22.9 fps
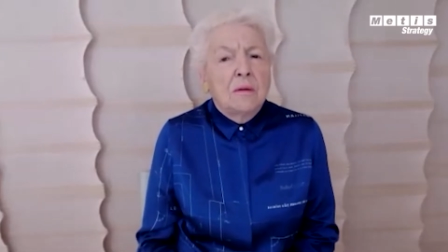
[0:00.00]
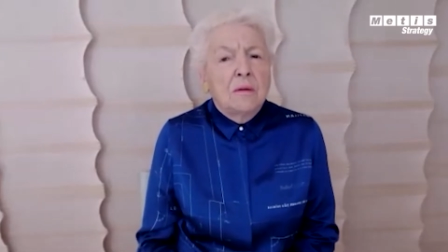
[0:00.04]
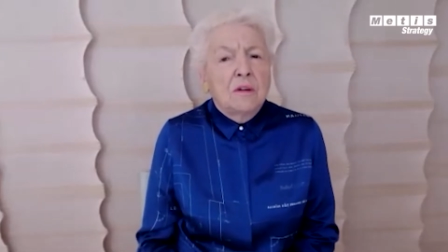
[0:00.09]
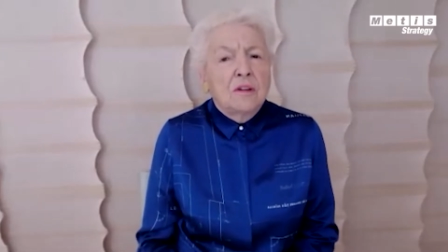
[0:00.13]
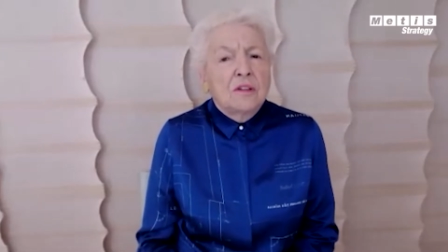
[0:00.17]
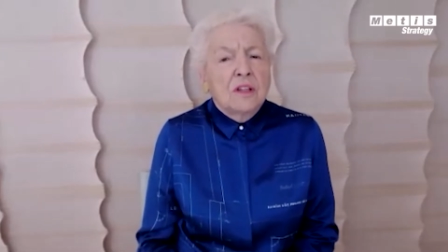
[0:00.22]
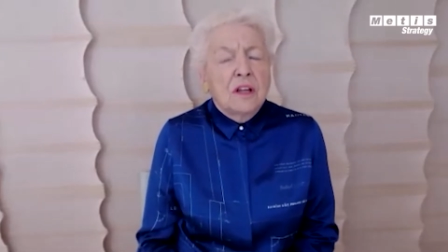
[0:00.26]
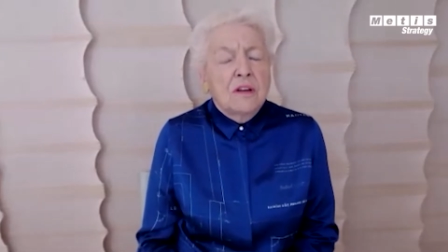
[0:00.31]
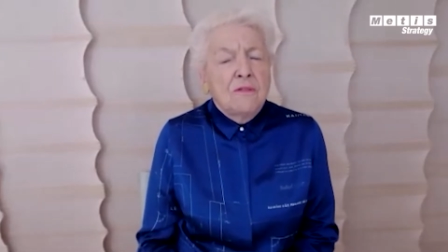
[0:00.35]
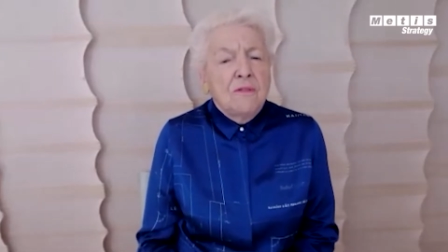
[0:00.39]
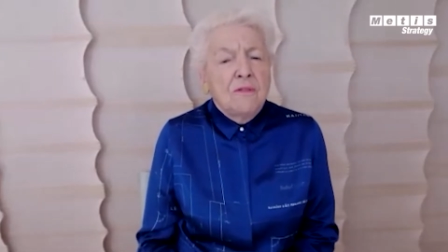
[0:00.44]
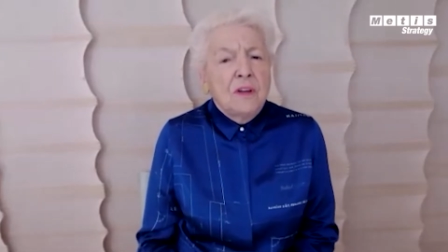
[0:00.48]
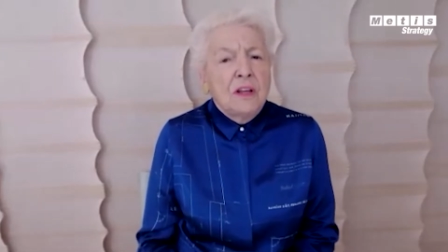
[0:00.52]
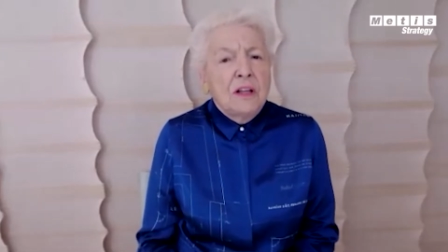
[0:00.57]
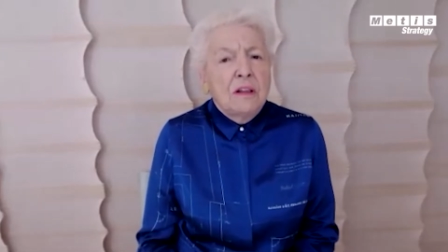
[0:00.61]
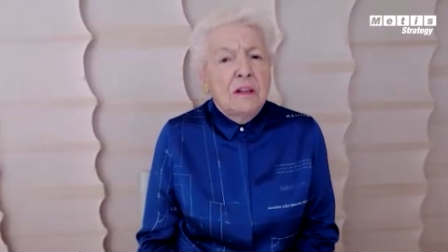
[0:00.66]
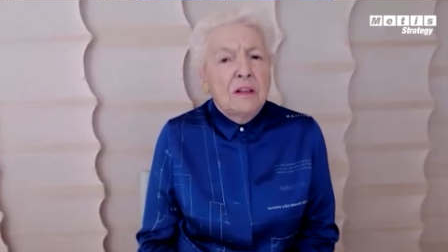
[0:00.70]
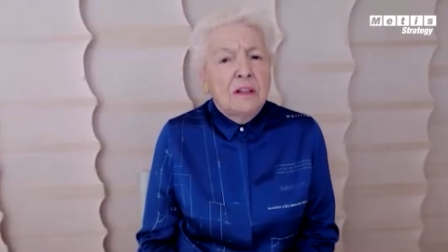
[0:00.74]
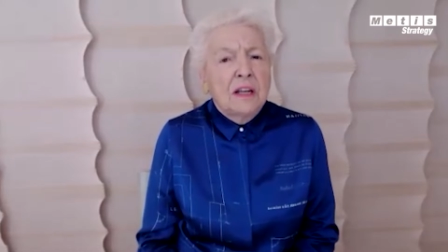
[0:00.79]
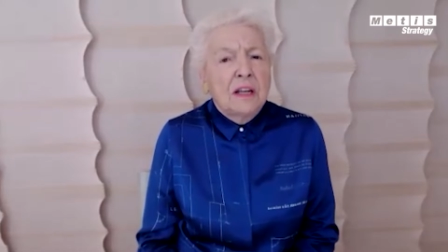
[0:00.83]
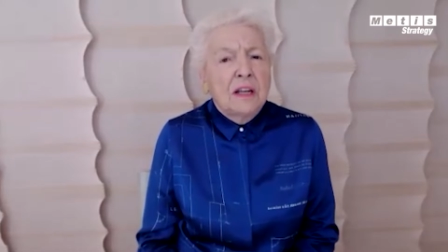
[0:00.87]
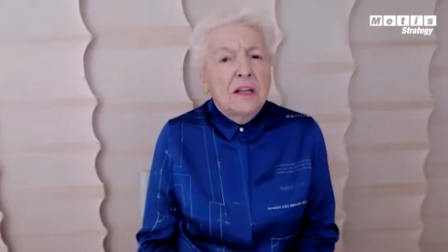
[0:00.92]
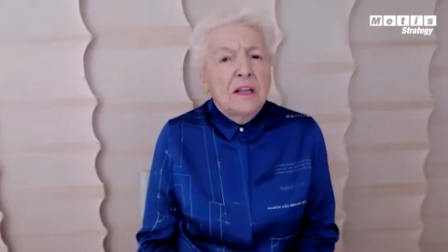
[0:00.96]
because I feel
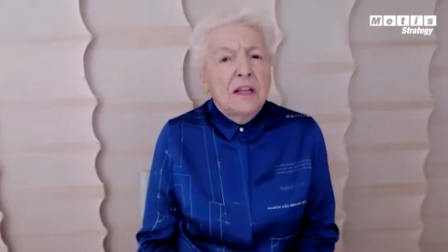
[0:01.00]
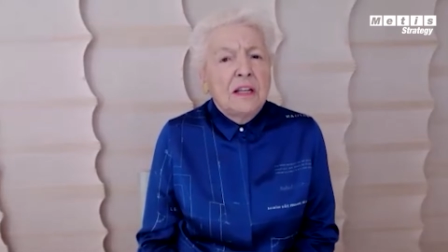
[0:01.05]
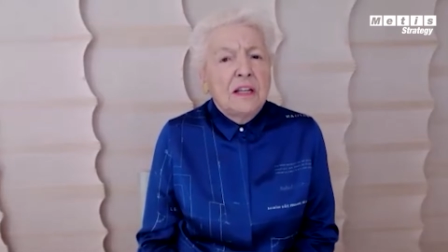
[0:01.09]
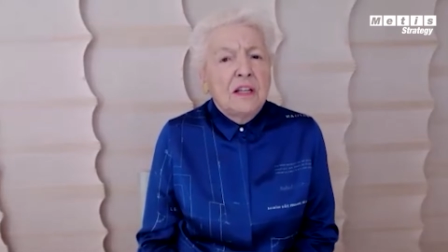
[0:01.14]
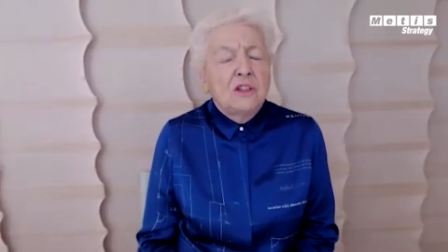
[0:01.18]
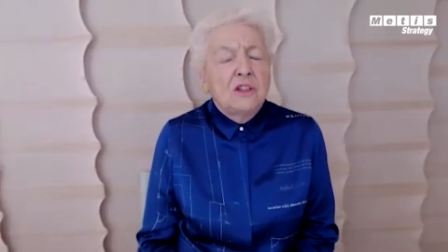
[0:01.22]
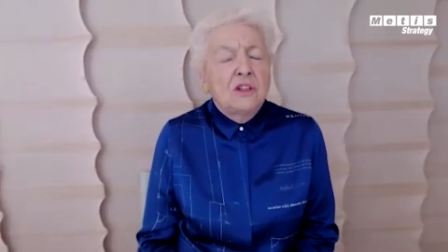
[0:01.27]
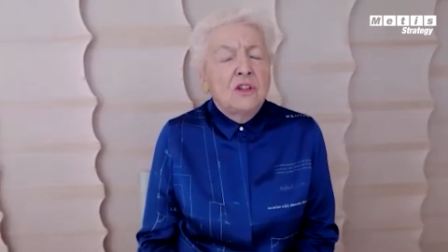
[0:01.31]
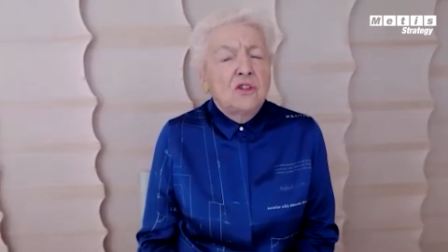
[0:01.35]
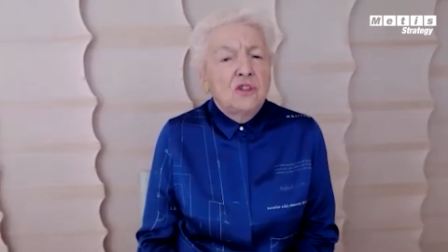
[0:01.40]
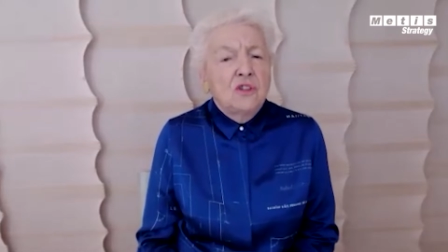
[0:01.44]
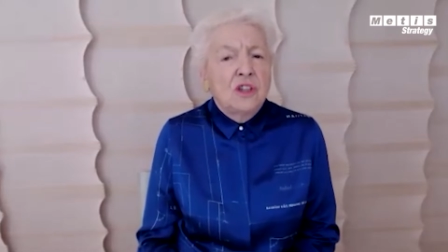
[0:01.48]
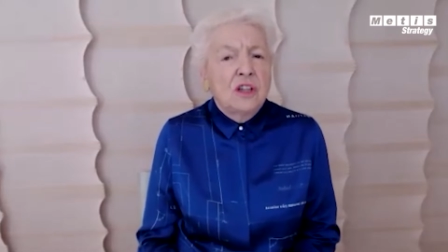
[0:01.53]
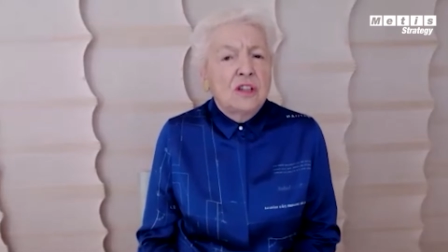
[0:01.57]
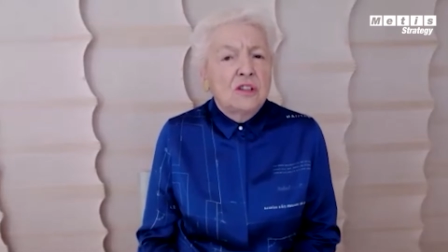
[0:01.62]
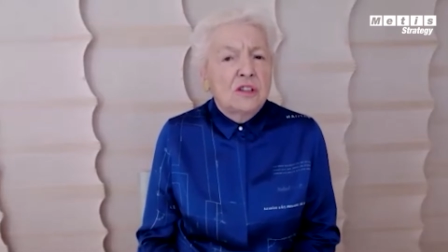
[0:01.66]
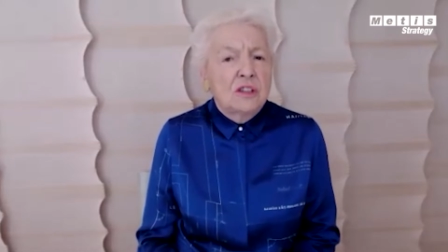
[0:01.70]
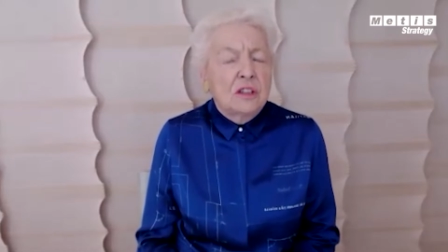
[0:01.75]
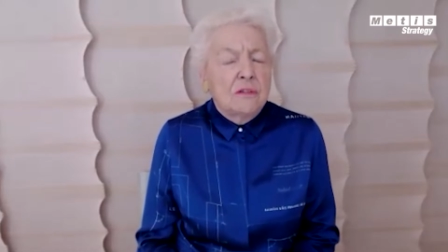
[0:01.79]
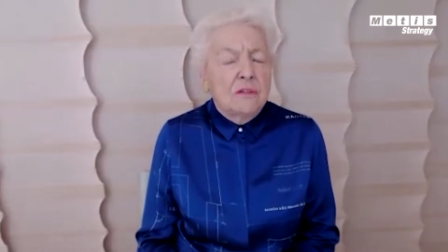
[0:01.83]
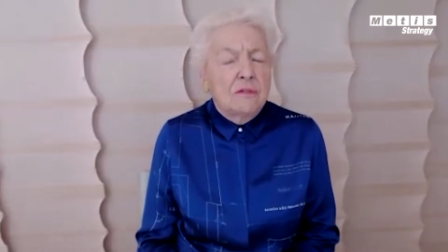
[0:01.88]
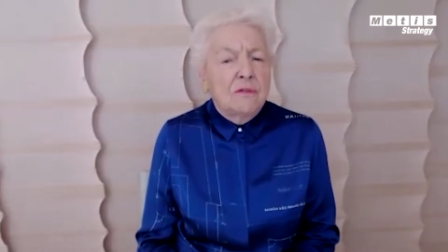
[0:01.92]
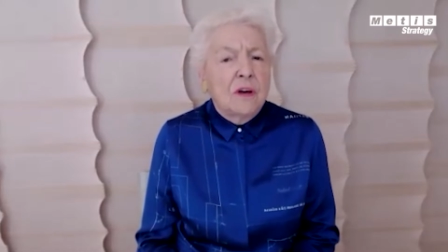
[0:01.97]
that I need to
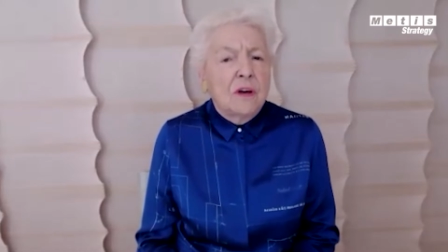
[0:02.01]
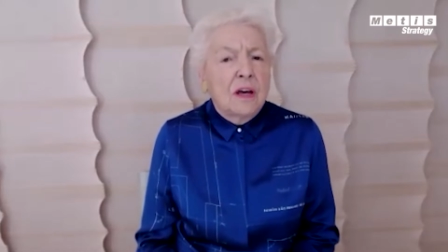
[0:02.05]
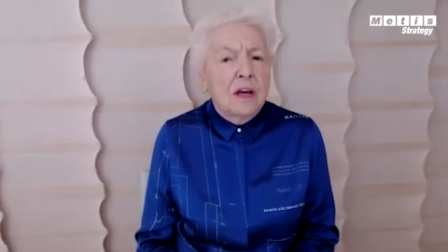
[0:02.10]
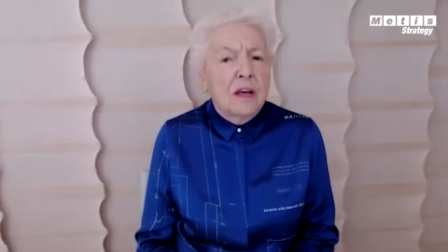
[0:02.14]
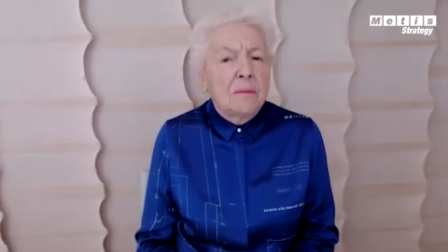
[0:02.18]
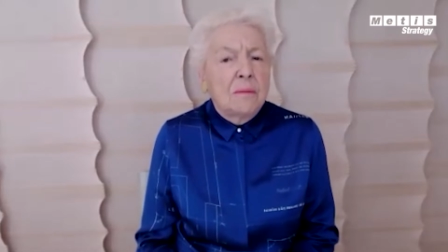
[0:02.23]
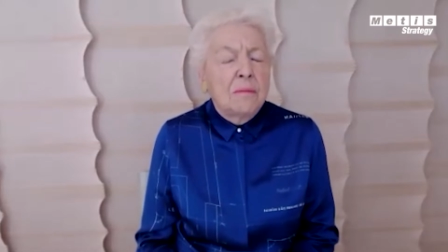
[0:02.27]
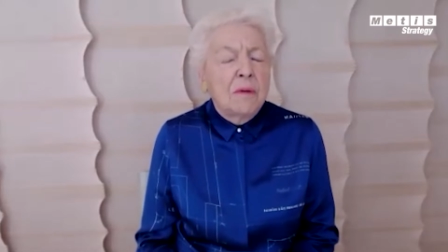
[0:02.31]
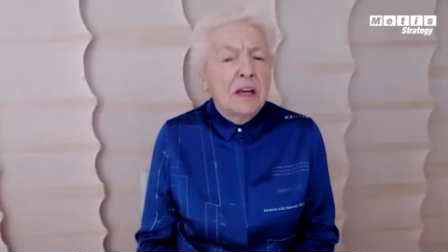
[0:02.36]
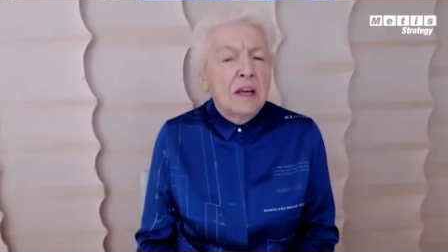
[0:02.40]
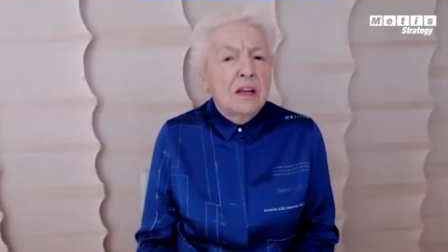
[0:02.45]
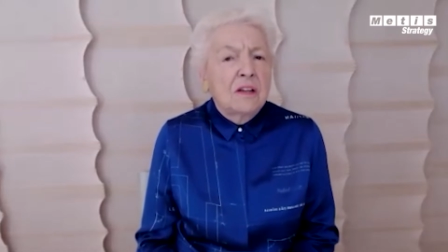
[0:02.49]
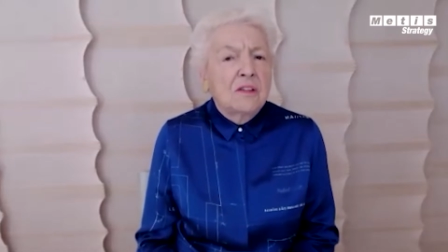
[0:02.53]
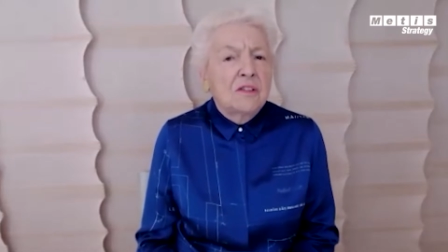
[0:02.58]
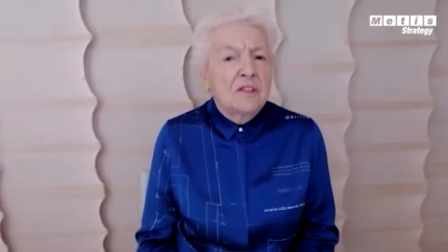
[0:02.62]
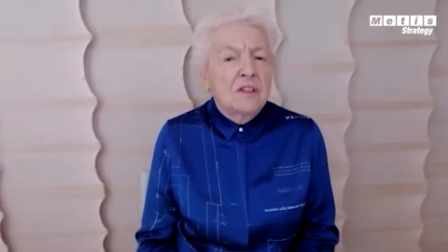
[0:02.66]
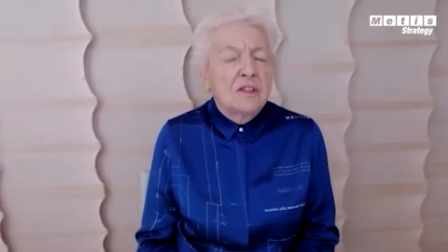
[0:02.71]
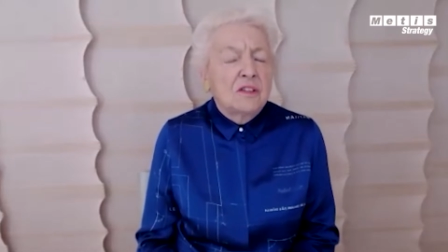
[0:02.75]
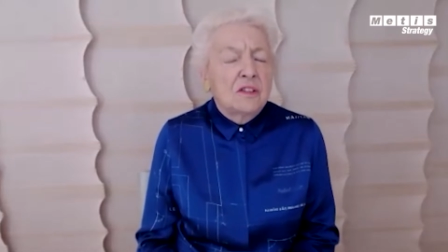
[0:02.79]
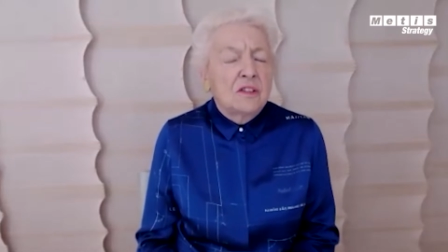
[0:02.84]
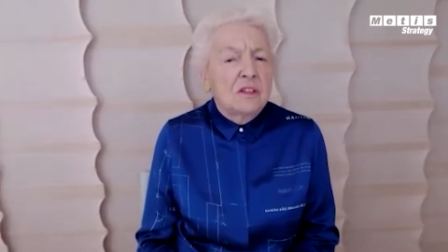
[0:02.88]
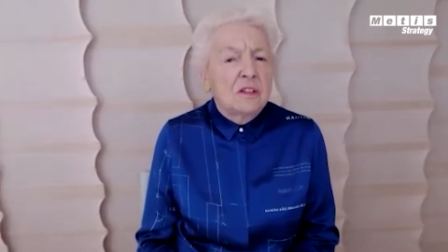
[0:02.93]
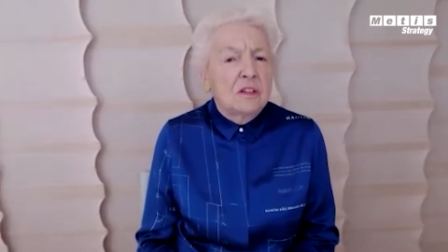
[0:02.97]
justify my
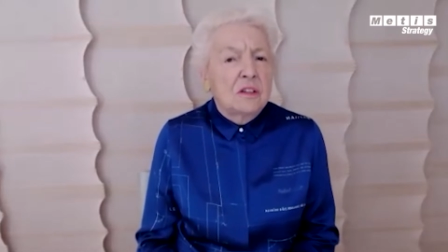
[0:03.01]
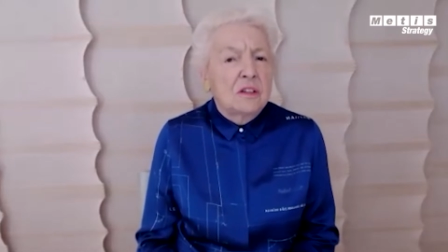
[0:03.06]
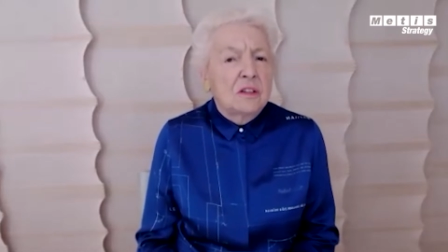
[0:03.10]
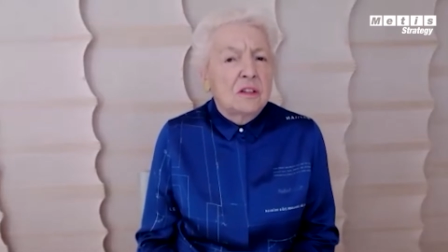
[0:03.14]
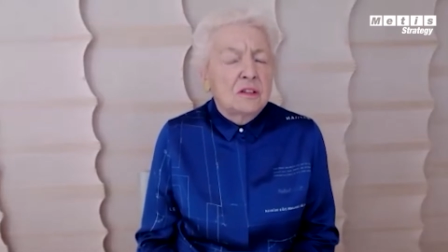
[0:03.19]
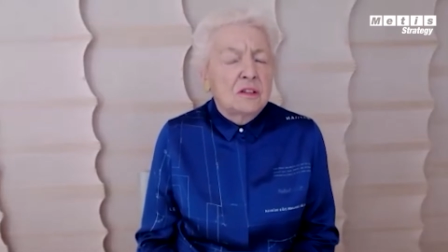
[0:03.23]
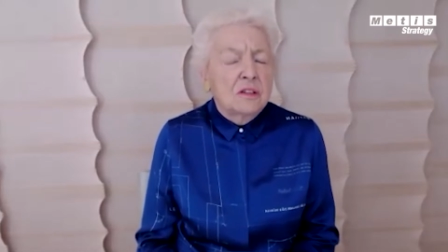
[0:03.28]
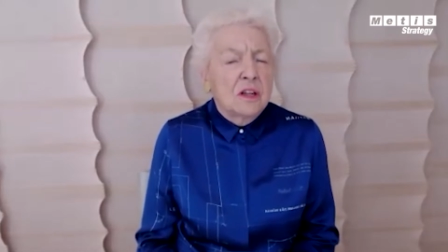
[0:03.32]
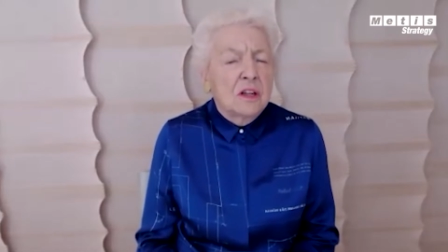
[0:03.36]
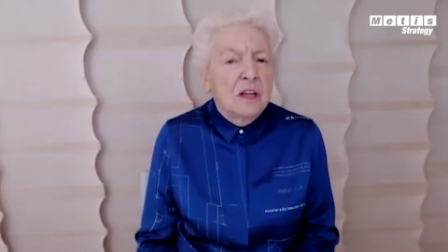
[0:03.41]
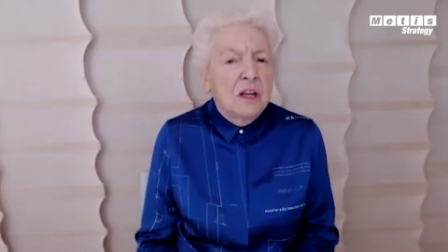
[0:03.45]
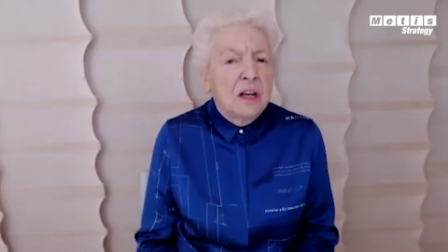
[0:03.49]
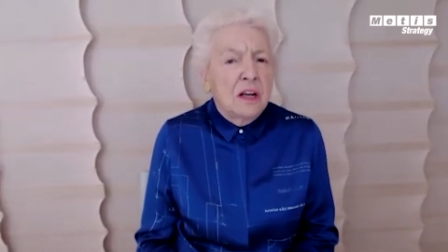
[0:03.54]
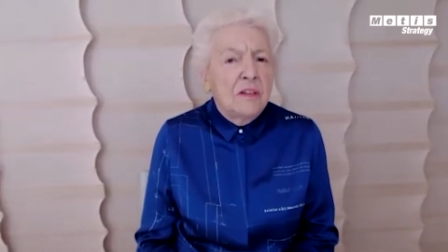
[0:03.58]
existence.